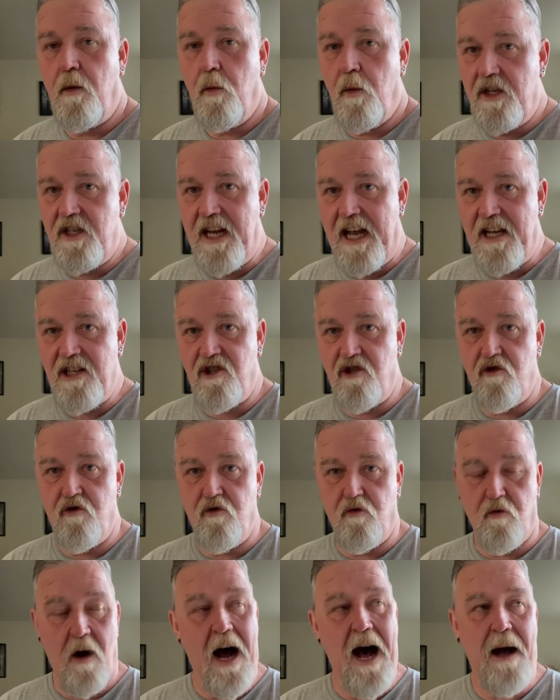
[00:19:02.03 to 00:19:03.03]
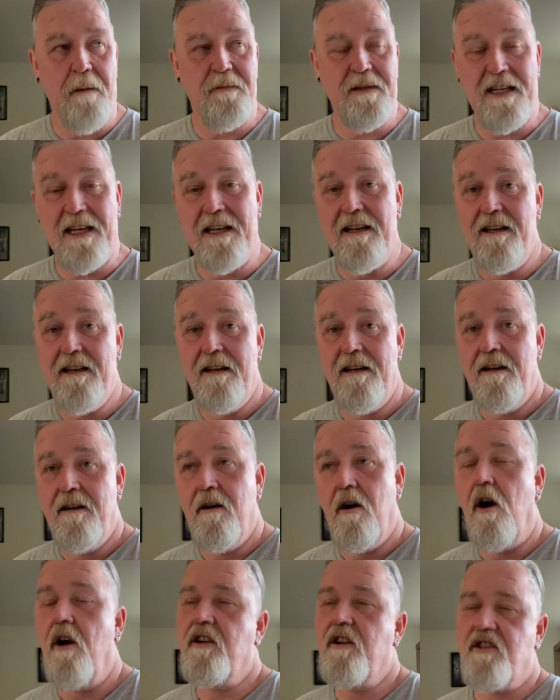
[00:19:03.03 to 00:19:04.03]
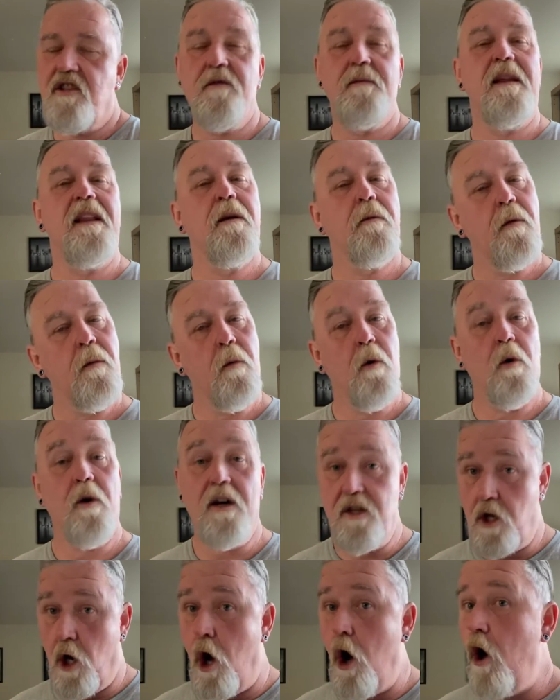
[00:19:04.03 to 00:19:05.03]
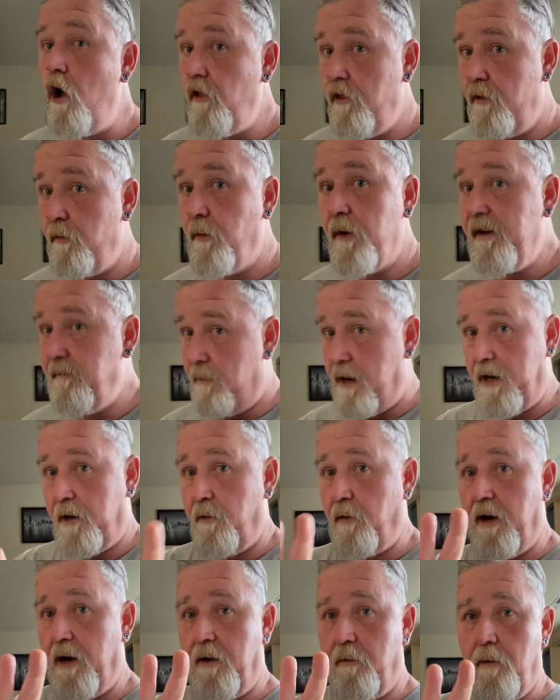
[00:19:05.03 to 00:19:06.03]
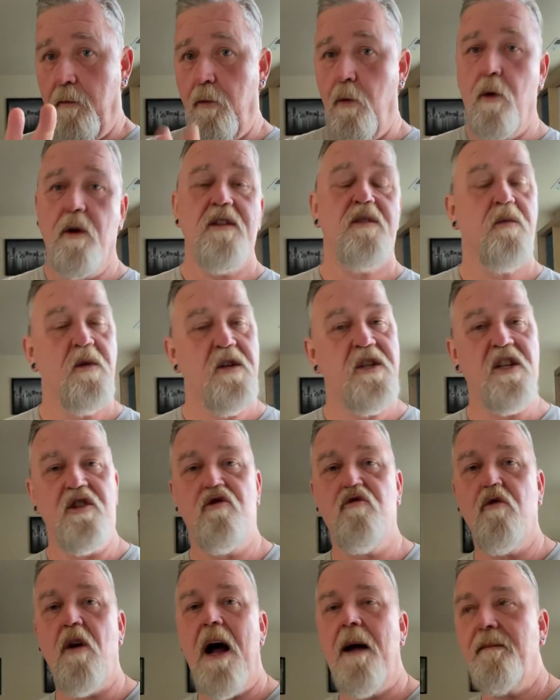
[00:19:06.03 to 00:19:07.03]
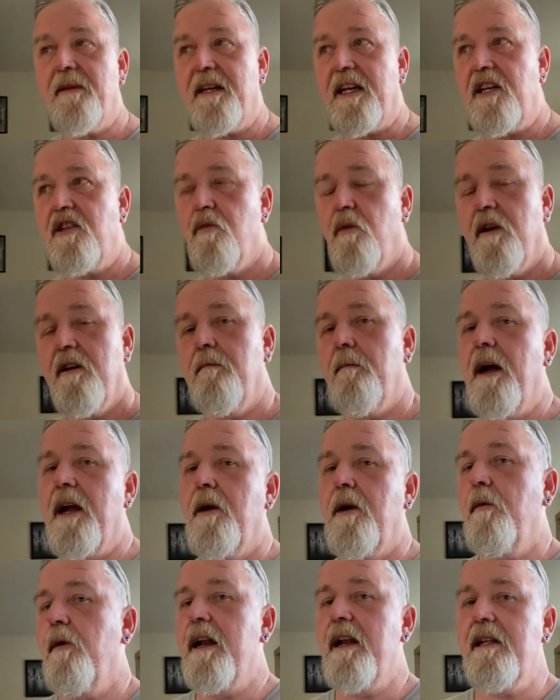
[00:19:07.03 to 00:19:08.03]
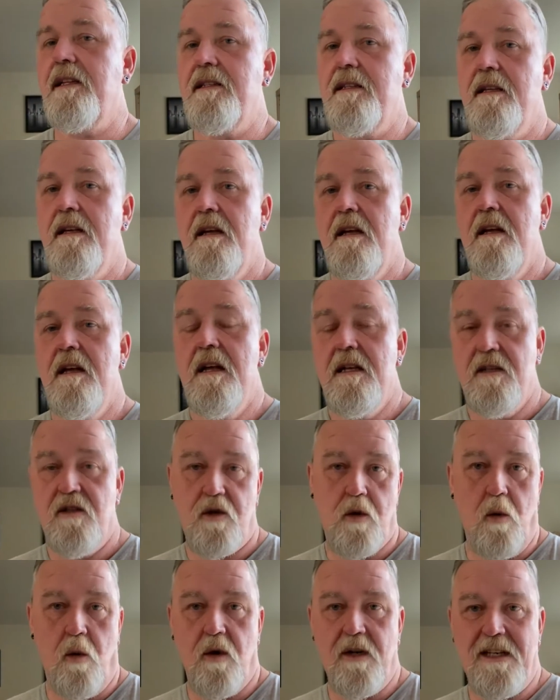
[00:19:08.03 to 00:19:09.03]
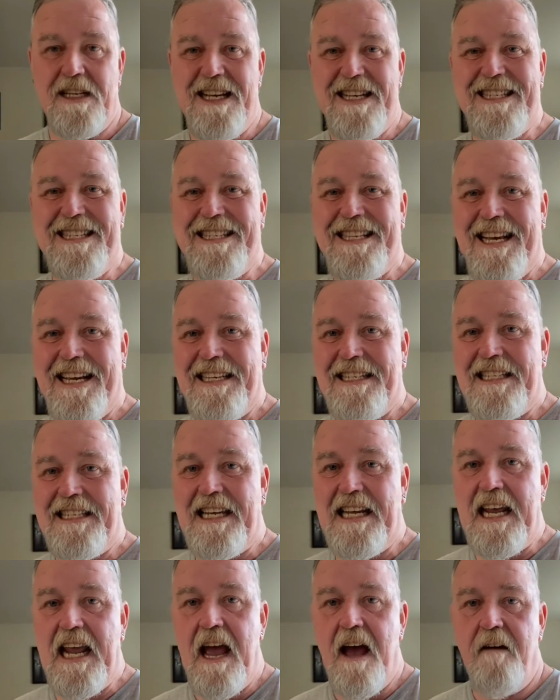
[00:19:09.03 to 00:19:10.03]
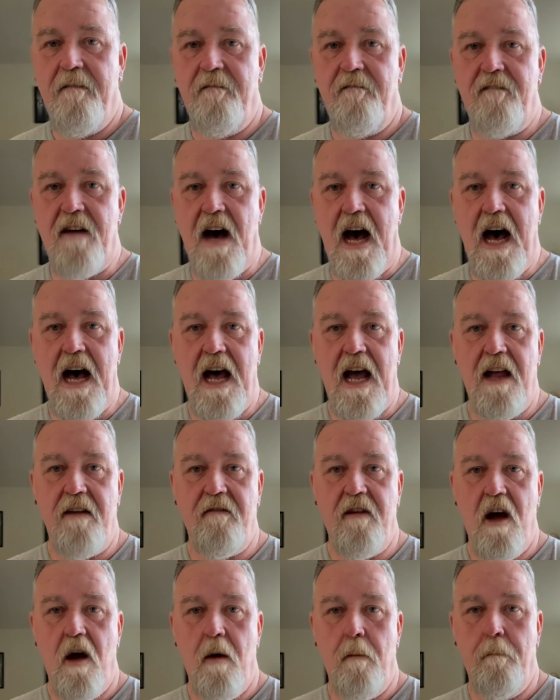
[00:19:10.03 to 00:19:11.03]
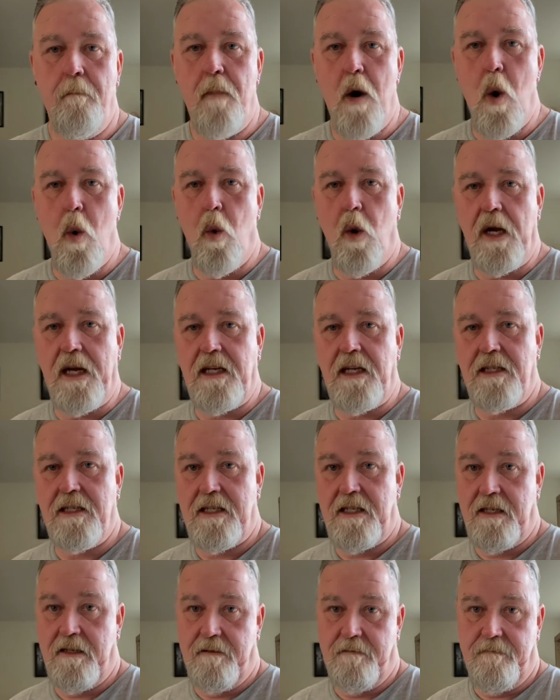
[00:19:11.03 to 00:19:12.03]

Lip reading: which has dropped, they reported to all 3 of my credit reports, which has dropped each one of my credits scores 65 points.